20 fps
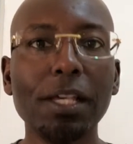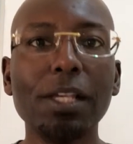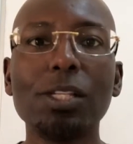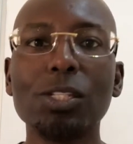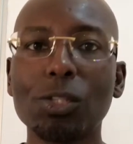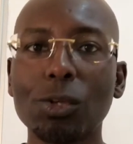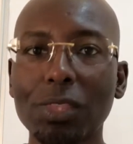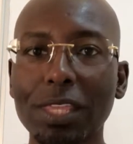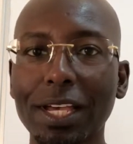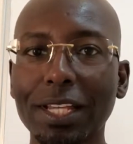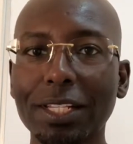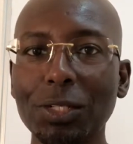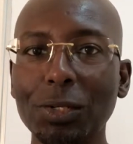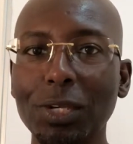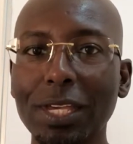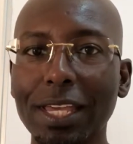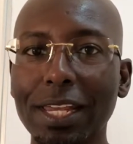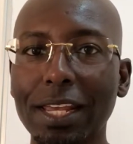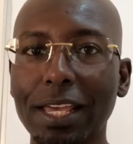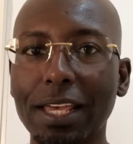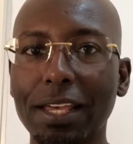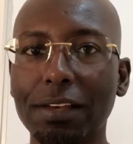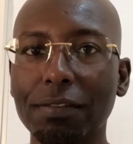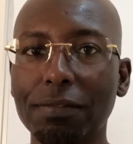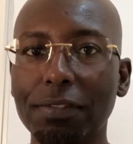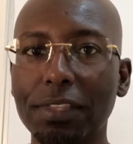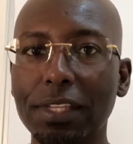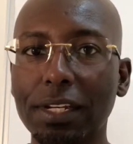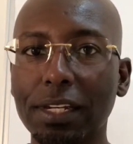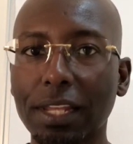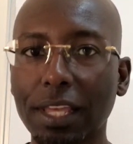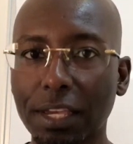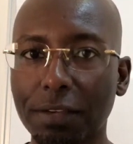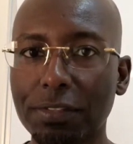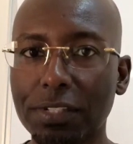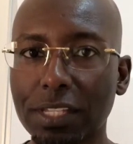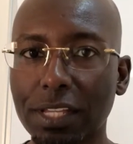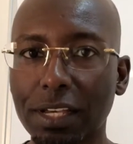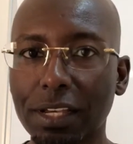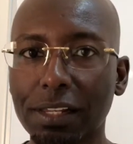so that you can have the
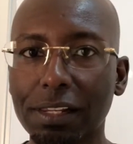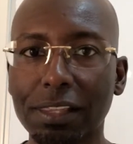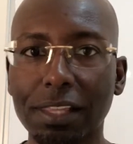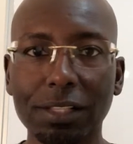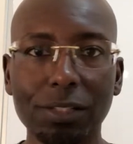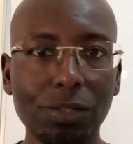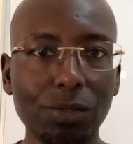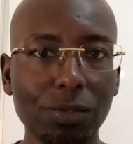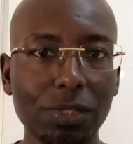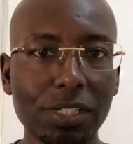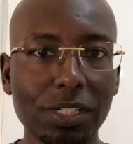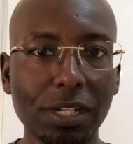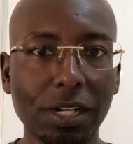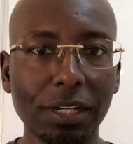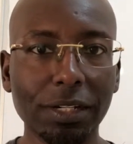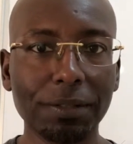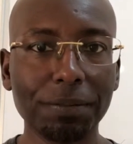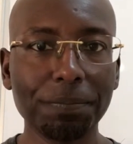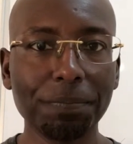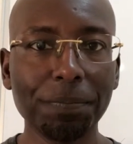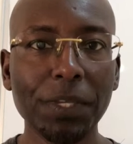lifestyle that you desire.